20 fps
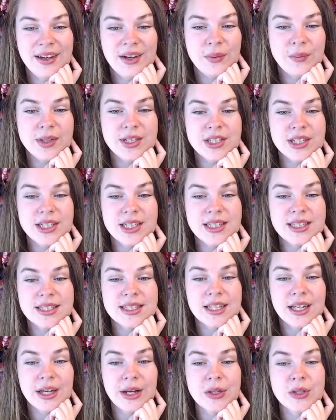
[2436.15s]
which
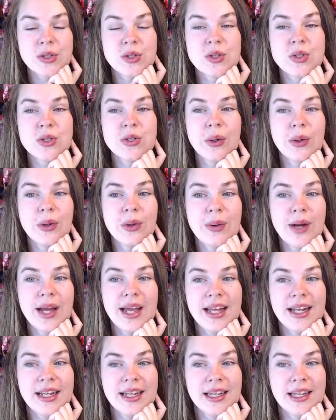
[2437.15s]
is so
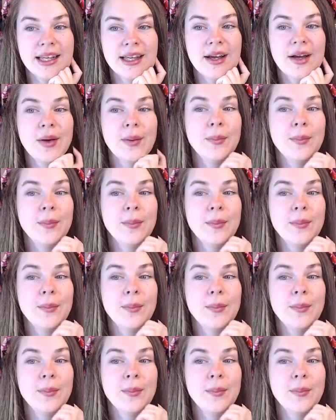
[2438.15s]
handy